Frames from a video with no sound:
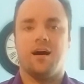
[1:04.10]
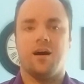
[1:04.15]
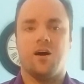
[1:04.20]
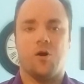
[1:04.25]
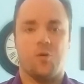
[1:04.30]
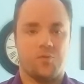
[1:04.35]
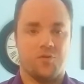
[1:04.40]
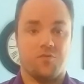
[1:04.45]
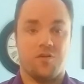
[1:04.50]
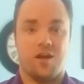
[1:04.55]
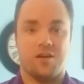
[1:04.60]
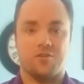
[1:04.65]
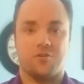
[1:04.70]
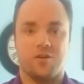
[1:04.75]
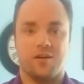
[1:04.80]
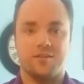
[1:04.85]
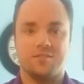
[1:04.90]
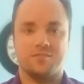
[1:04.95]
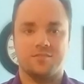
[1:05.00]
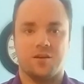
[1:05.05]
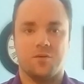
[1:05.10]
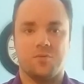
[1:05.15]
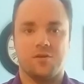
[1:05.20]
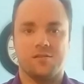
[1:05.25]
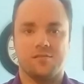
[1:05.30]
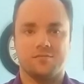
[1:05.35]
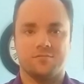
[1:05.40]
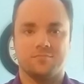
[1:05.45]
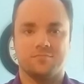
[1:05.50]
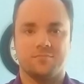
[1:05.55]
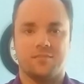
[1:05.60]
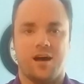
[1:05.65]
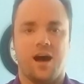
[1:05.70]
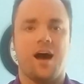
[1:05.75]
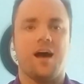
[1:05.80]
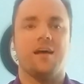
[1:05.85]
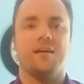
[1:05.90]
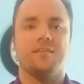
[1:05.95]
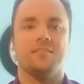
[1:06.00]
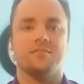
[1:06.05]
Hope you've had a great summer.
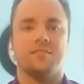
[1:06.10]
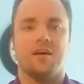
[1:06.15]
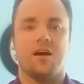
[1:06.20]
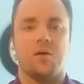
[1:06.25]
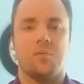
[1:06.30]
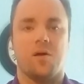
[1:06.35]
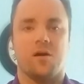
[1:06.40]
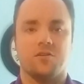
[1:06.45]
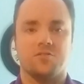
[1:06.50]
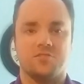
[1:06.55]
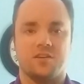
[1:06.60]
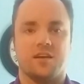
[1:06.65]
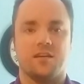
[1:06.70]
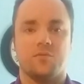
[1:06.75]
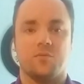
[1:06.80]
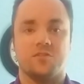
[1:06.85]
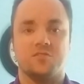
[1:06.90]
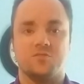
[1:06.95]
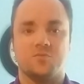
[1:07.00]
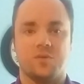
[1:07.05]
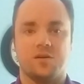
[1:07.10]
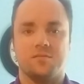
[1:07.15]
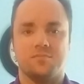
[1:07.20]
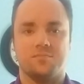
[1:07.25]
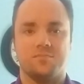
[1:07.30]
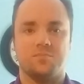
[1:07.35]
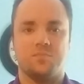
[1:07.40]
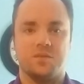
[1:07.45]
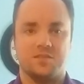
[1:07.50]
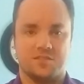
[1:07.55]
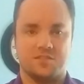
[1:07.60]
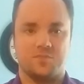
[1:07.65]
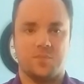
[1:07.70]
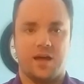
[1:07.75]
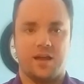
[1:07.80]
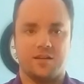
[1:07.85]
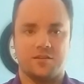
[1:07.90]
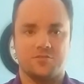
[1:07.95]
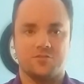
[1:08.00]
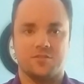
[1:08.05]
Hi, I'm RJ Wersmo, business
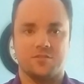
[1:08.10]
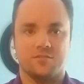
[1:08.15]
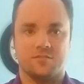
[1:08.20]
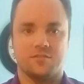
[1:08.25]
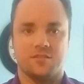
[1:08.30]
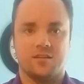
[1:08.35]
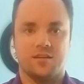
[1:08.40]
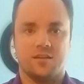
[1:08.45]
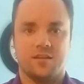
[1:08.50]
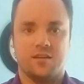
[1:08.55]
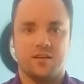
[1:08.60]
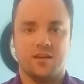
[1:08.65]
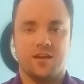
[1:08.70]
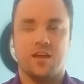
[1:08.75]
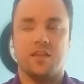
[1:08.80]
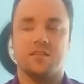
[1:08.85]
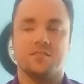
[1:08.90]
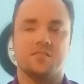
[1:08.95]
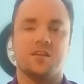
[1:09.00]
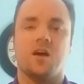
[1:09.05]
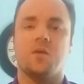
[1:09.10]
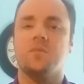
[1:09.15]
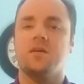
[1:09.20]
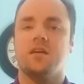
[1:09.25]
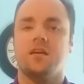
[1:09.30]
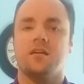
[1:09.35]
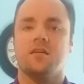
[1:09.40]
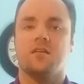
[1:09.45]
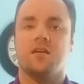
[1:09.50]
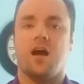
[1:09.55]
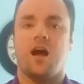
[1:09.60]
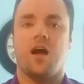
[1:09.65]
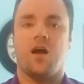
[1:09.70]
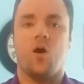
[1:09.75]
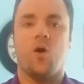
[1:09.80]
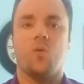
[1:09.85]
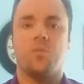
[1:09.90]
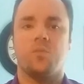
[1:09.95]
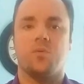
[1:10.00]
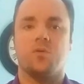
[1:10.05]
manager. In this coming year, I
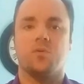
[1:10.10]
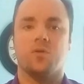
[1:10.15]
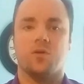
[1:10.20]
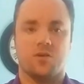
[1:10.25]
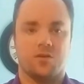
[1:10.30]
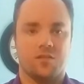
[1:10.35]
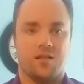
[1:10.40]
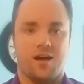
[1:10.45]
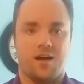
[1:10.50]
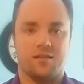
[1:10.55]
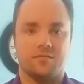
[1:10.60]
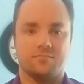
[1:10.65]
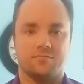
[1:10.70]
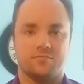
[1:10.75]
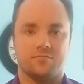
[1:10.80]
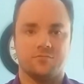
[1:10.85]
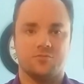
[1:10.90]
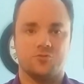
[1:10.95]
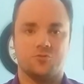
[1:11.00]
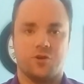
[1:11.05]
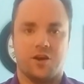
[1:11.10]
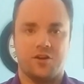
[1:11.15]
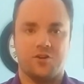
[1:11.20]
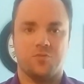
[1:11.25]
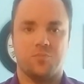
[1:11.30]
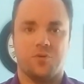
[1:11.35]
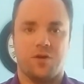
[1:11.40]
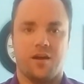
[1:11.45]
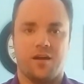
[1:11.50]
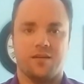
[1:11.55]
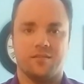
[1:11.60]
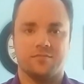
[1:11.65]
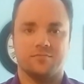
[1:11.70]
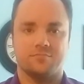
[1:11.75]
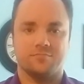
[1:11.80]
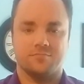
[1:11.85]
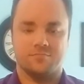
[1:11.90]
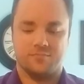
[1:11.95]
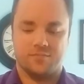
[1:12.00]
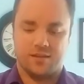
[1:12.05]
hope you learn a lot, train your brain,
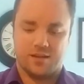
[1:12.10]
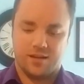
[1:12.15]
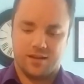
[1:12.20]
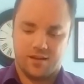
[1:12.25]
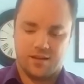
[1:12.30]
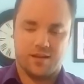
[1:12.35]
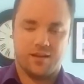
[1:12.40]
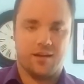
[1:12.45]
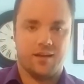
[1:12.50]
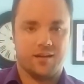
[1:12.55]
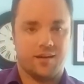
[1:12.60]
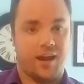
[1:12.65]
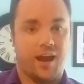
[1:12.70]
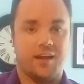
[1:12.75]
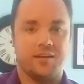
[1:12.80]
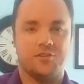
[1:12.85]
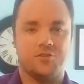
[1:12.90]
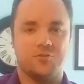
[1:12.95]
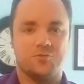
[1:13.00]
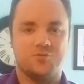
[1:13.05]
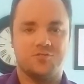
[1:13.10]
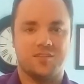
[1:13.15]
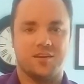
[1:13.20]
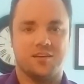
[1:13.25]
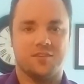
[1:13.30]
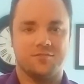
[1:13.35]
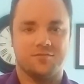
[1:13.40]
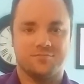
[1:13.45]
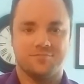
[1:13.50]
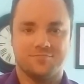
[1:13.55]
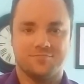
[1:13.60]
and gain a new skill.